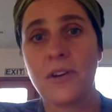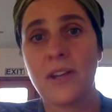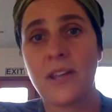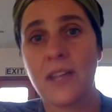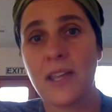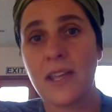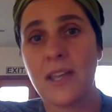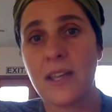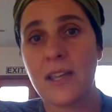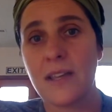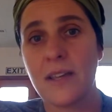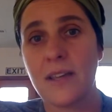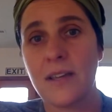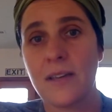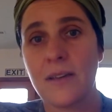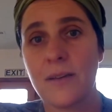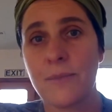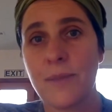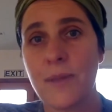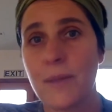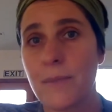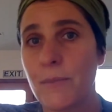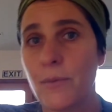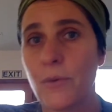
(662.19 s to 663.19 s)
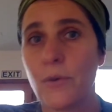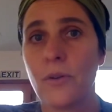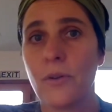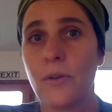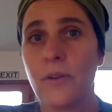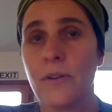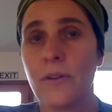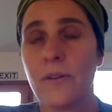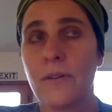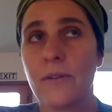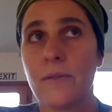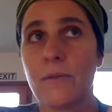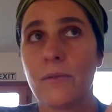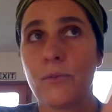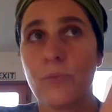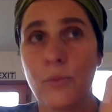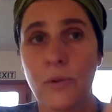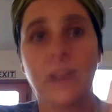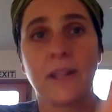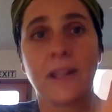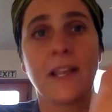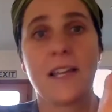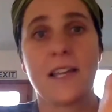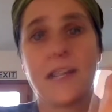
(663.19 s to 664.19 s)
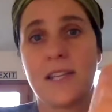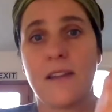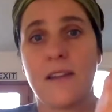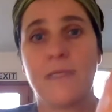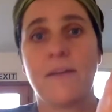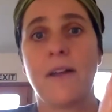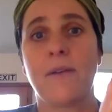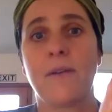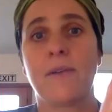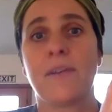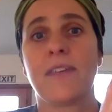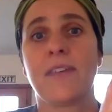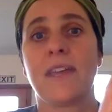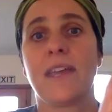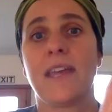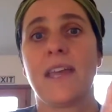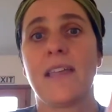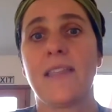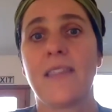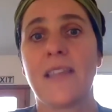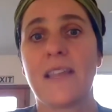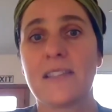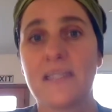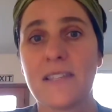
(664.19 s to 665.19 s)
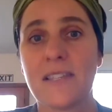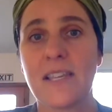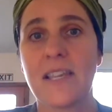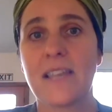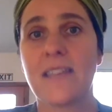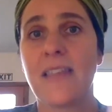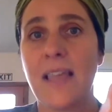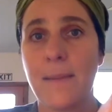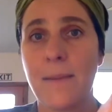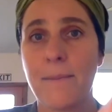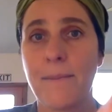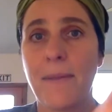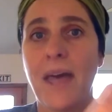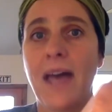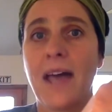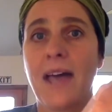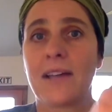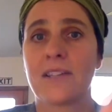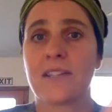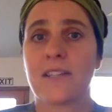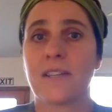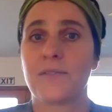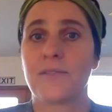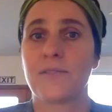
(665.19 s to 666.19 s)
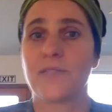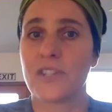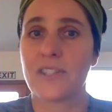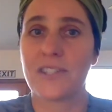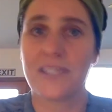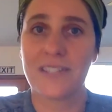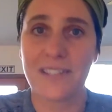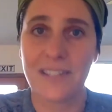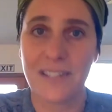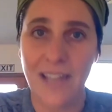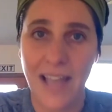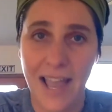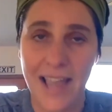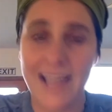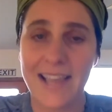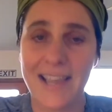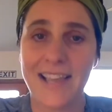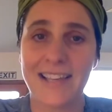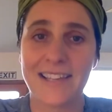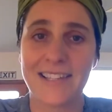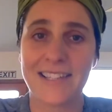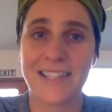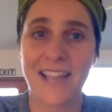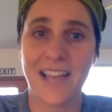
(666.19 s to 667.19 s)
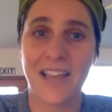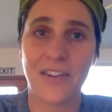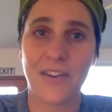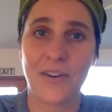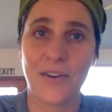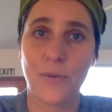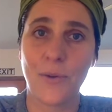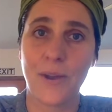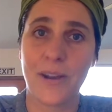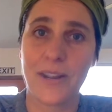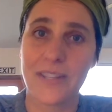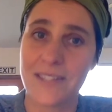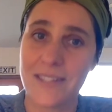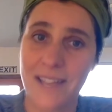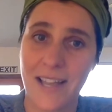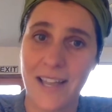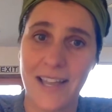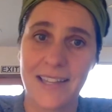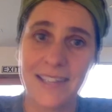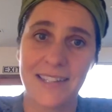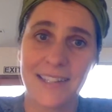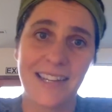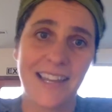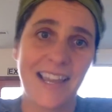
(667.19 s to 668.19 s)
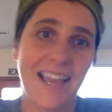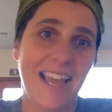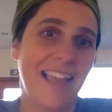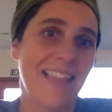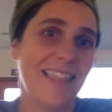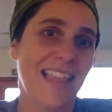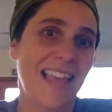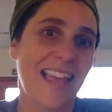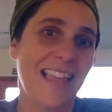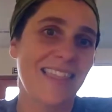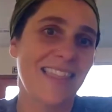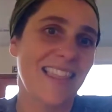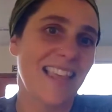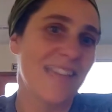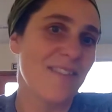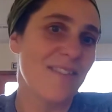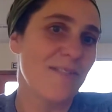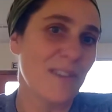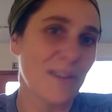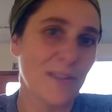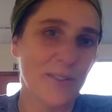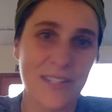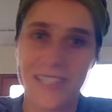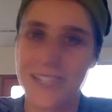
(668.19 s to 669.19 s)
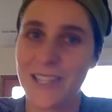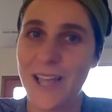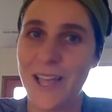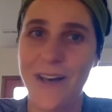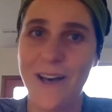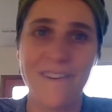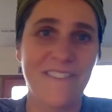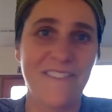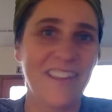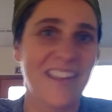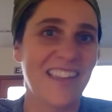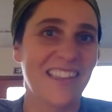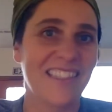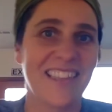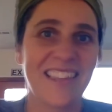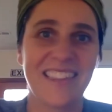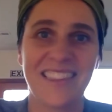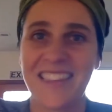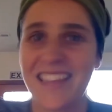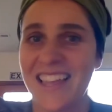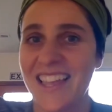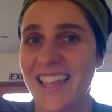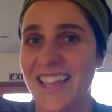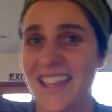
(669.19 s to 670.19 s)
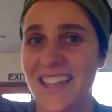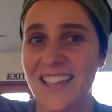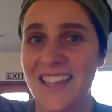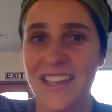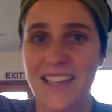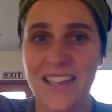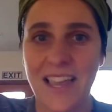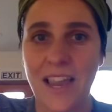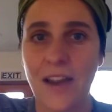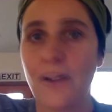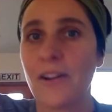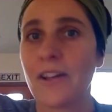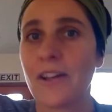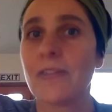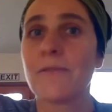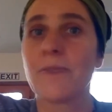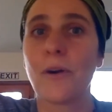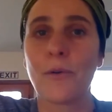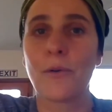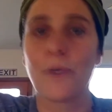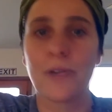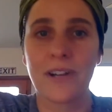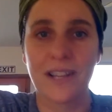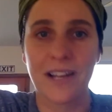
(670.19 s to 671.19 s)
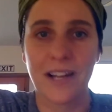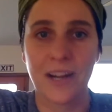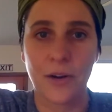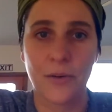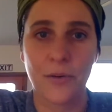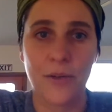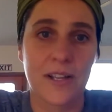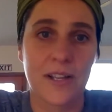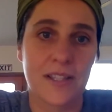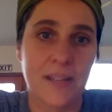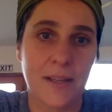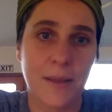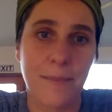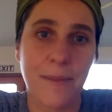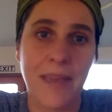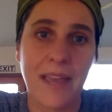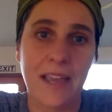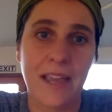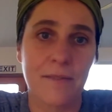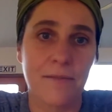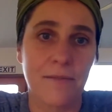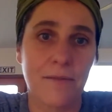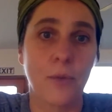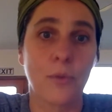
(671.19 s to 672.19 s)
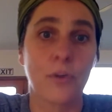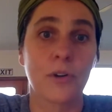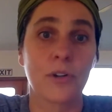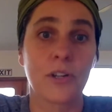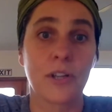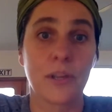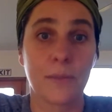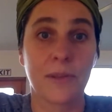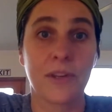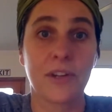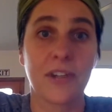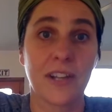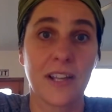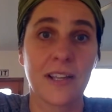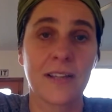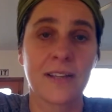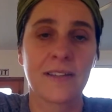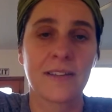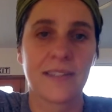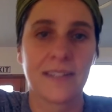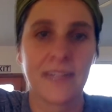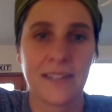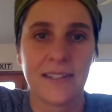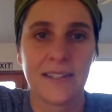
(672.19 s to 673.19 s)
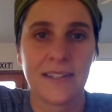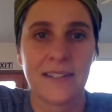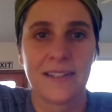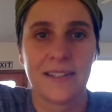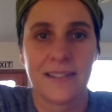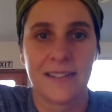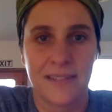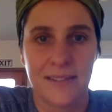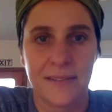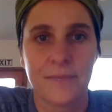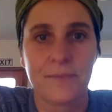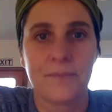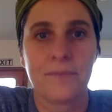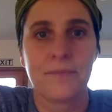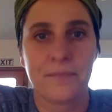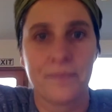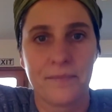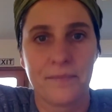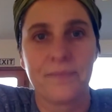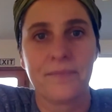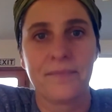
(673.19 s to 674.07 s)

community, people really identify with it and they see the impact of just mm. hiking together, what it's done, and then they feel this love and then they carry it forward and it creates a pay it forward community. Okay.